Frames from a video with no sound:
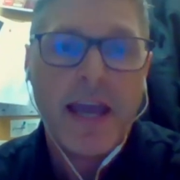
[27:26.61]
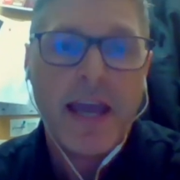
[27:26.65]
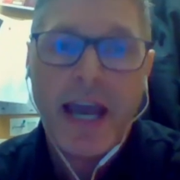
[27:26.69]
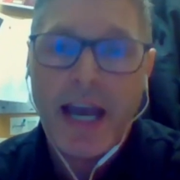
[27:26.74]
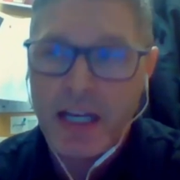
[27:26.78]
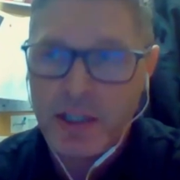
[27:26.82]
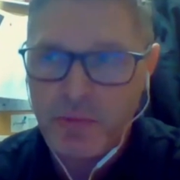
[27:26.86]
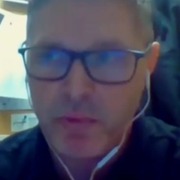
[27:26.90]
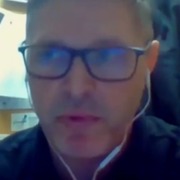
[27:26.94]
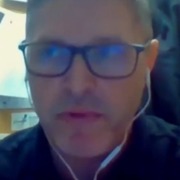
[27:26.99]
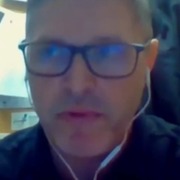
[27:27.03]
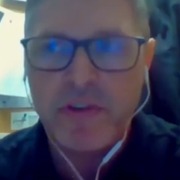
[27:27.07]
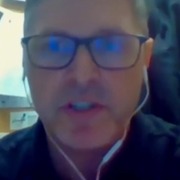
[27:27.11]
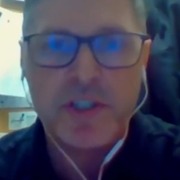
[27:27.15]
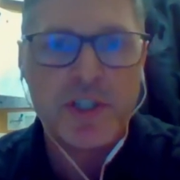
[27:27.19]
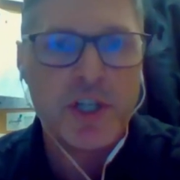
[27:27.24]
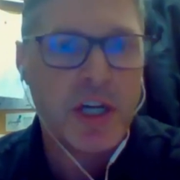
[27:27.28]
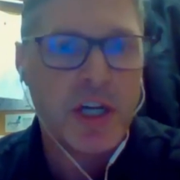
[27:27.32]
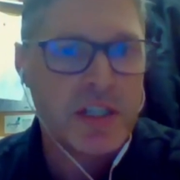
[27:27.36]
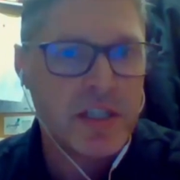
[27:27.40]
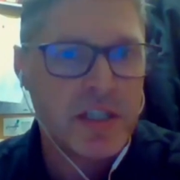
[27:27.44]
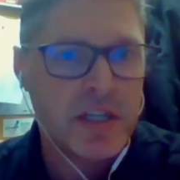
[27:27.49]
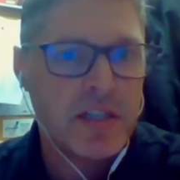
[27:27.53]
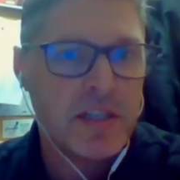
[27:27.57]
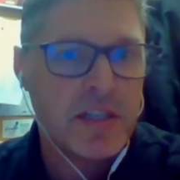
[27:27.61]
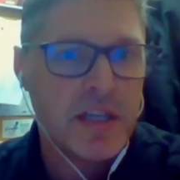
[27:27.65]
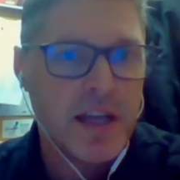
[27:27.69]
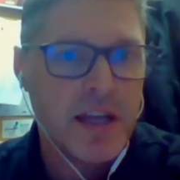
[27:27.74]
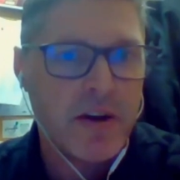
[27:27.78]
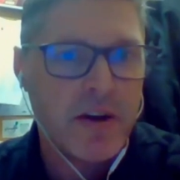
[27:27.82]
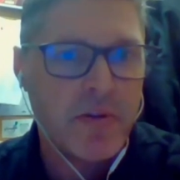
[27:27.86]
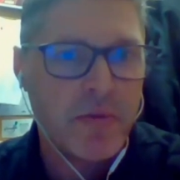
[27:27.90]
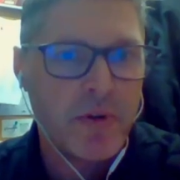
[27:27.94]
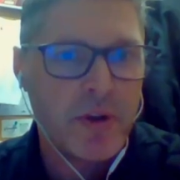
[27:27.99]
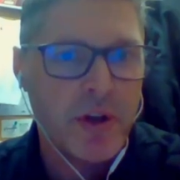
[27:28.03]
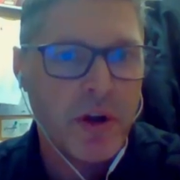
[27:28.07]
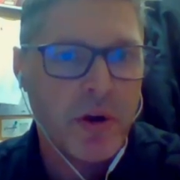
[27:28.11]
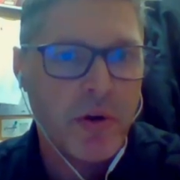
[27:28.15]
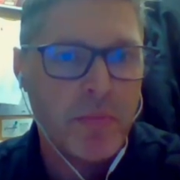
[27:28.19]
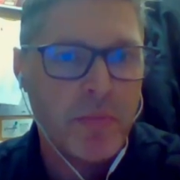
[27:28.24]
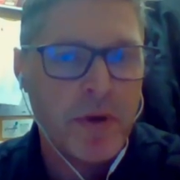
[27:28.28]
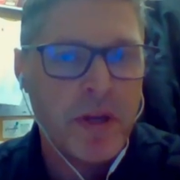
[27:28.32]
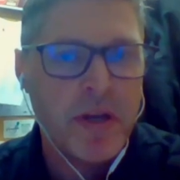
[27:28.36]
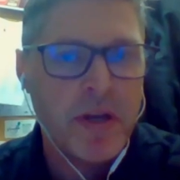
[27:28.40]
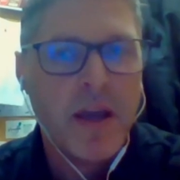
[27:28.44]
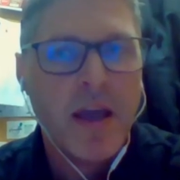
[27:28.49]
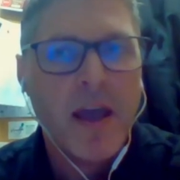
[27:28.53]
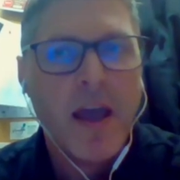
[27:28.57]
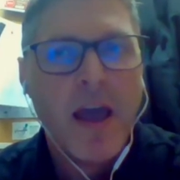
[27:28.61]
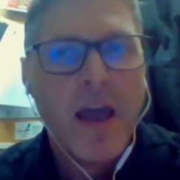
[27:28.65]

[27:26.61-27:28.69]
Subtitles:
as we've adjusted to get reopened.